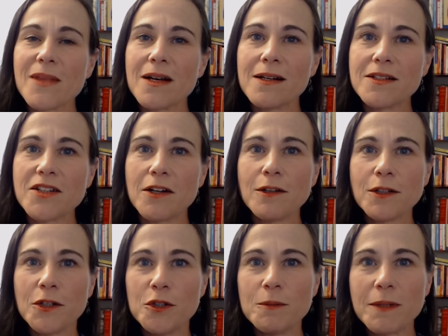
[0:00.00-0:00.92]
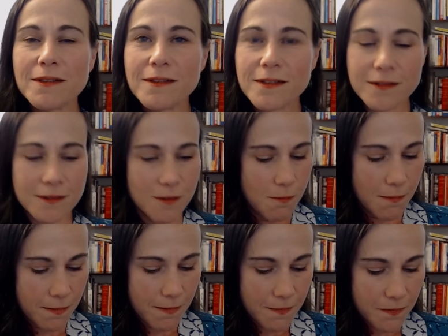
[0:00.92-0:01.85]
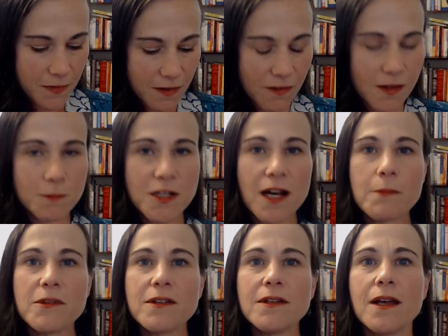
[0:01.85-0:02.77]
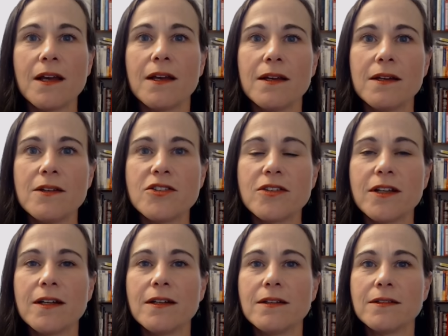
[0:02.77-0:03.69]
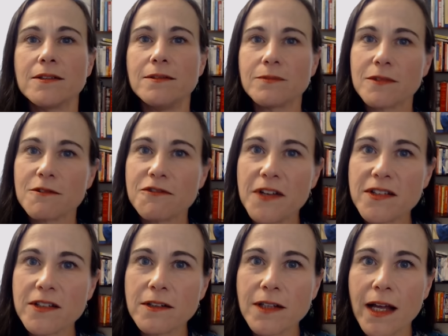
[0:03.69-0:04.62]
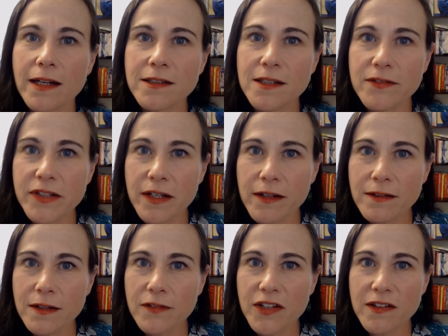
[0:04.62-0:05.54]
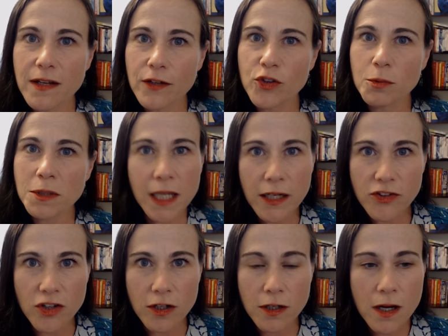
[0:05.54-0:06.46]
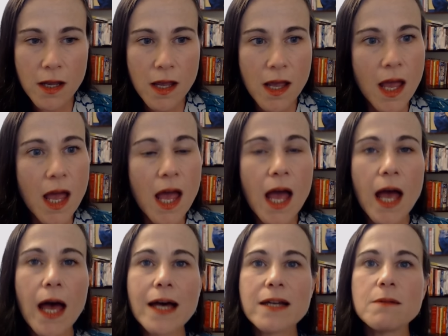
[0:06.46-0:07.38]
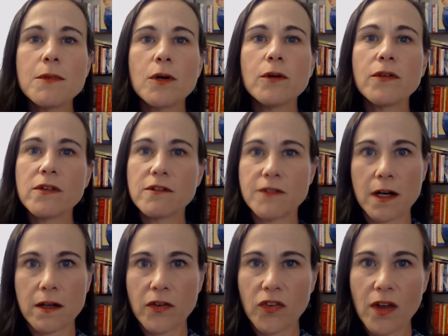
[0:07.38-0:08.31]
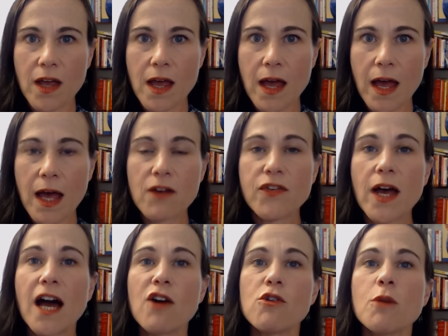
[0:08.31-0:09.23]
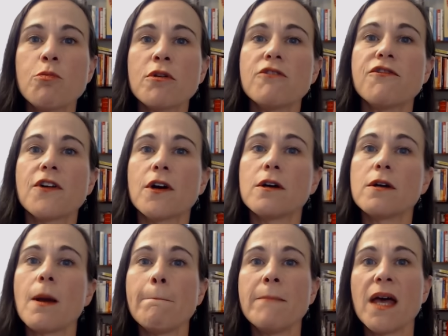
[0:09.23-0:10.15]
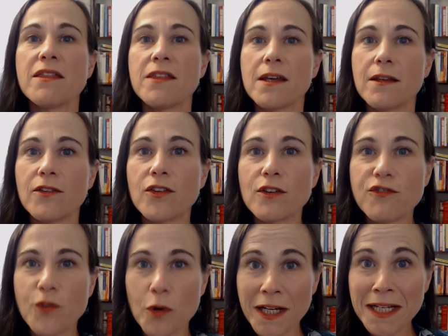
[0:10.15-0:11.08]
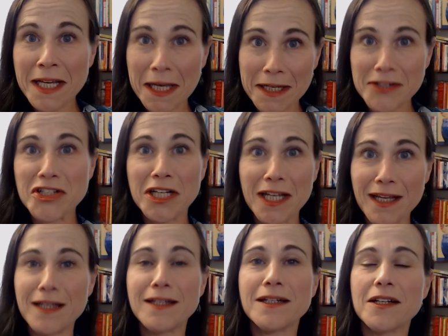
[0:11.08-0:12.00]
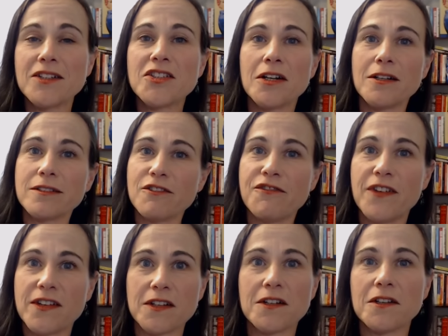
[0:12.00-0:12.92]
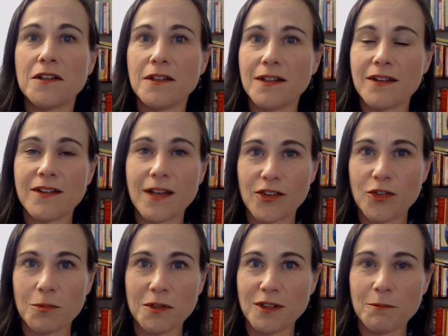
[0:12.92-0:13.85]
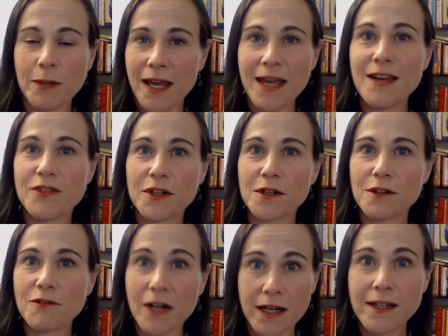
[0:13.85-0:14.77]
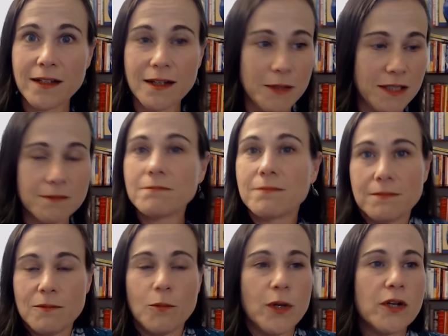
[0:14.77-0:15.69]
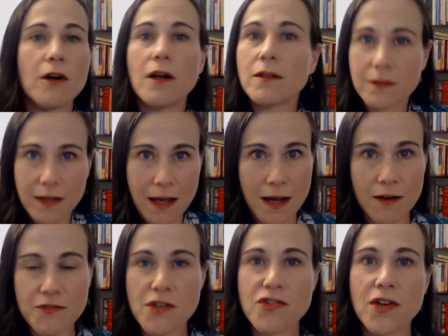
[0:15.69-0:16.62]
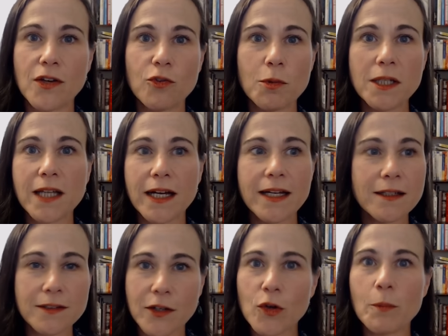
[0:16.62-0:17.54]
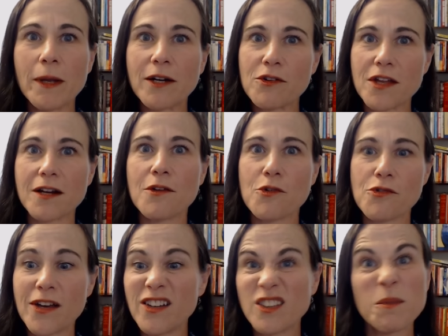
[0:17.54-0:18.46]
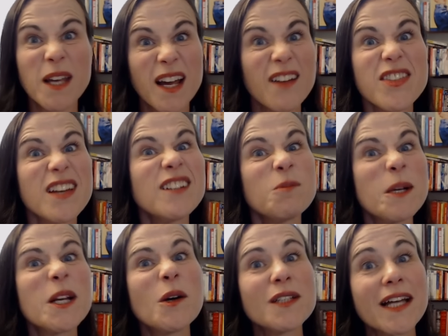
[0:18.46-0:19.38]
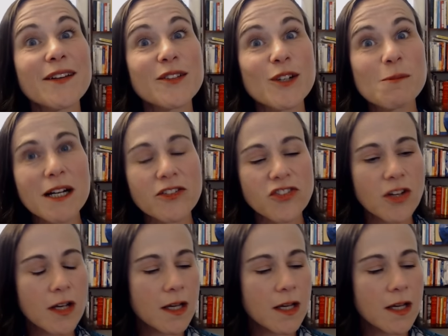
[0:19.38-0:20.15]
Adult humans sometimes engage in physical activities of a sexual nature, and most of us have our preferred methods for engaging in adult physical sexual behavior, right? I mean, we all have the things we like a little better than other things, and we have things we don't like so much.